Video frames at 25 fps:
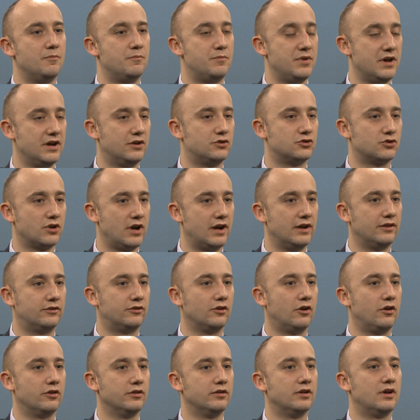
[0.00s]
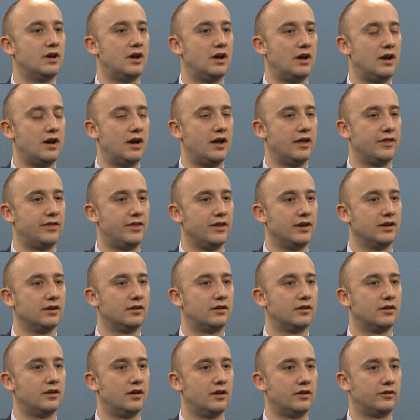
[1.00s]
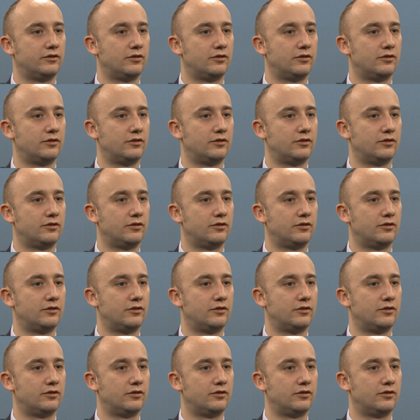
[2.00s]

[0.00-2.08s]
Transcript: big trades on, I think.